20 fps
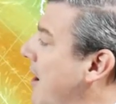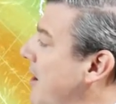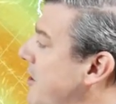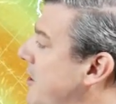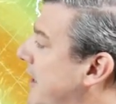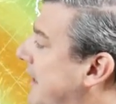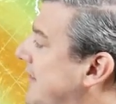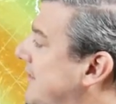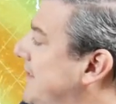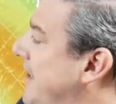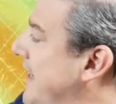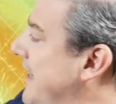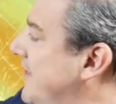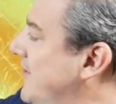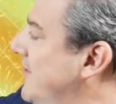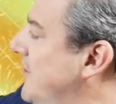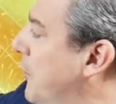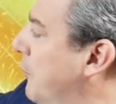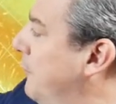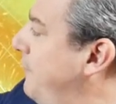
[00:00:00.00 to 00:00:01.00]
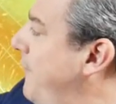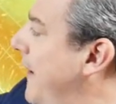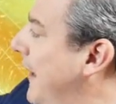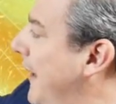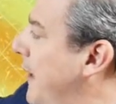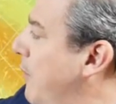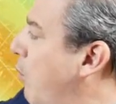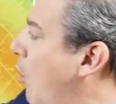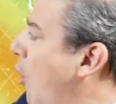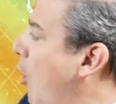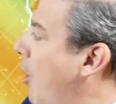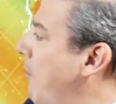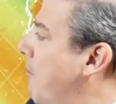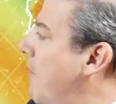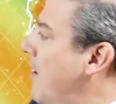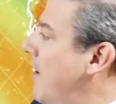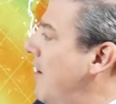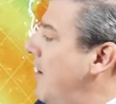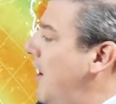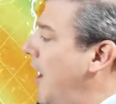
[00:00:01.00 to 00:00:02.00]
You can see it's still fairly warm
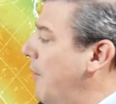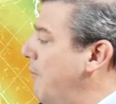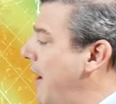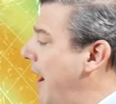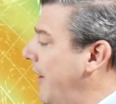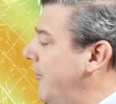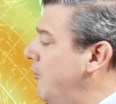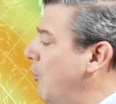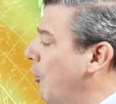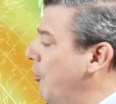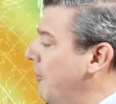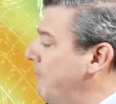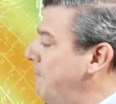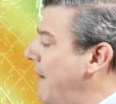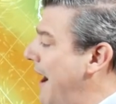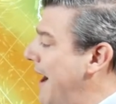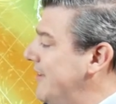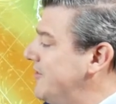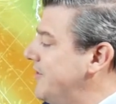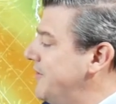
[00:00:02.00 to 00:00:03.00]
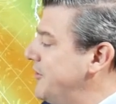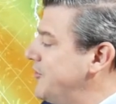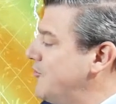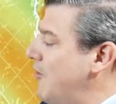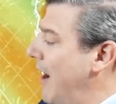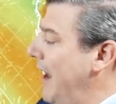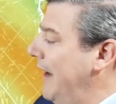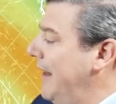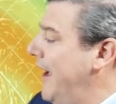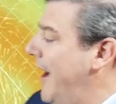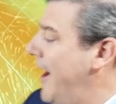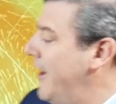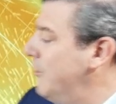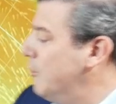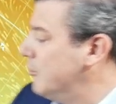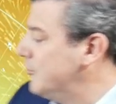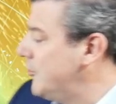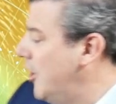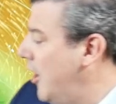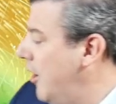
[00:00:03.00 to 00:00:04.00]
around northern parts of Australia and
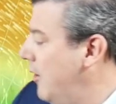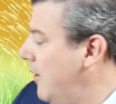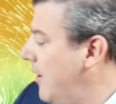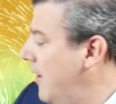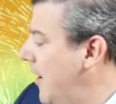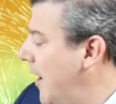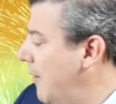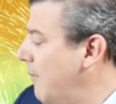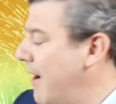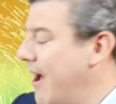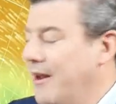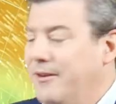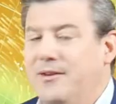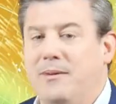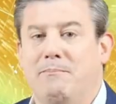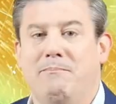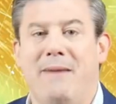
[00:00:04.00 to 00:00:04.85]
also around